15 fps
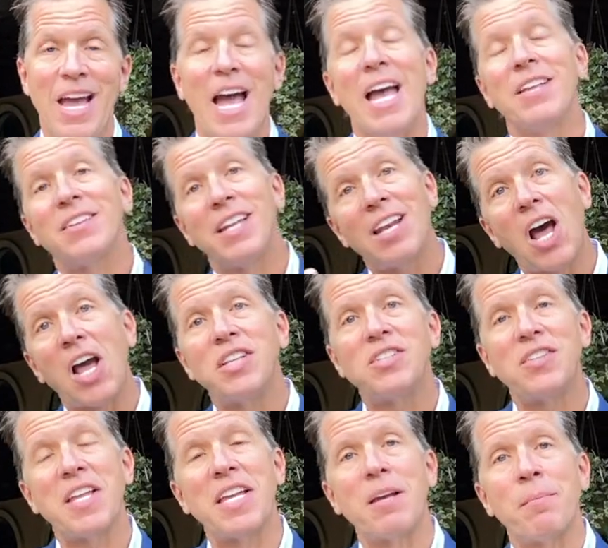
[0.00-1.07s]
And the nice
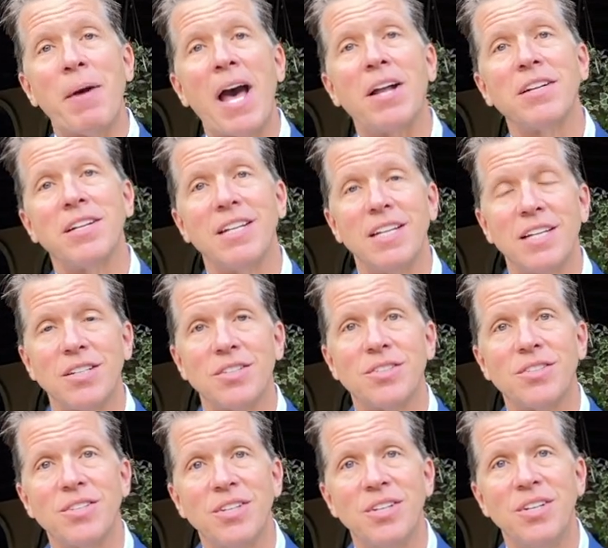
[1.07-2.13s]
thing about it
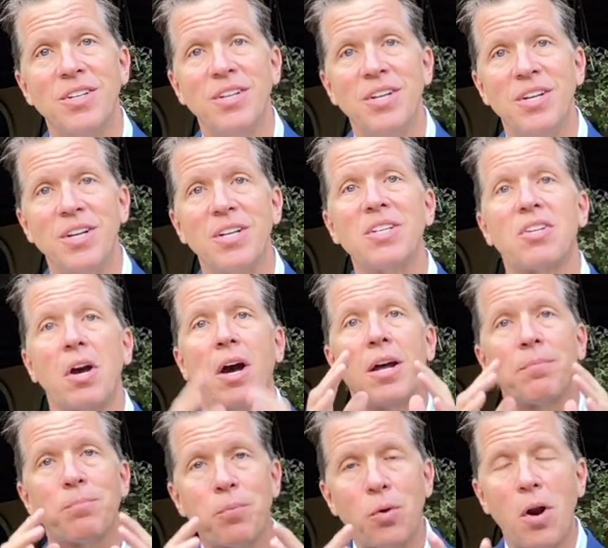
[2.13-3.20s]
is, God
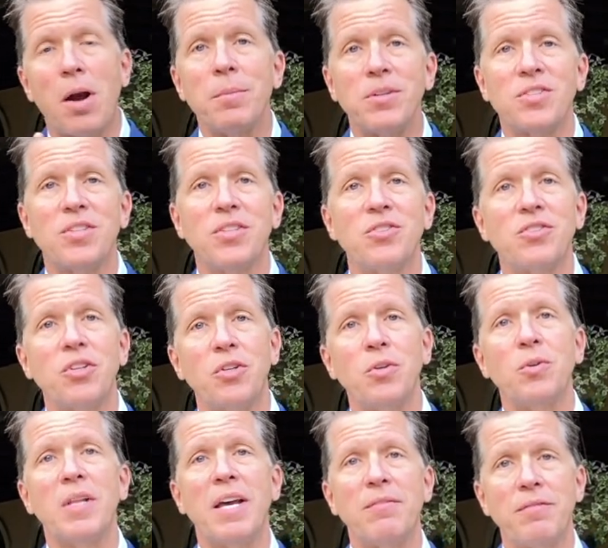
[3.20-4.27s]
promises to do
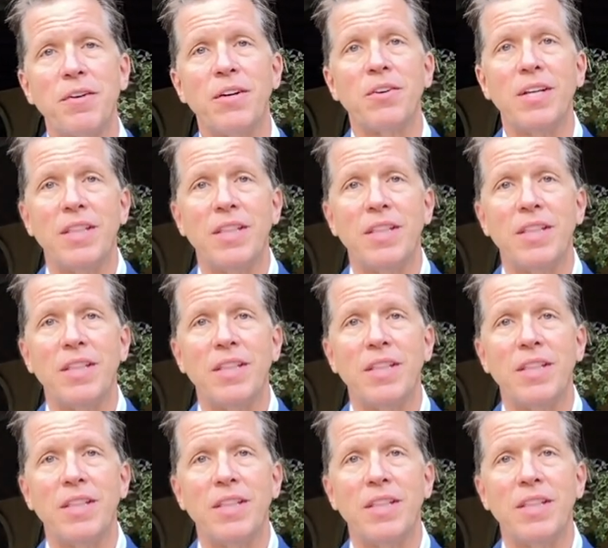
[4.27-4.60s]
that very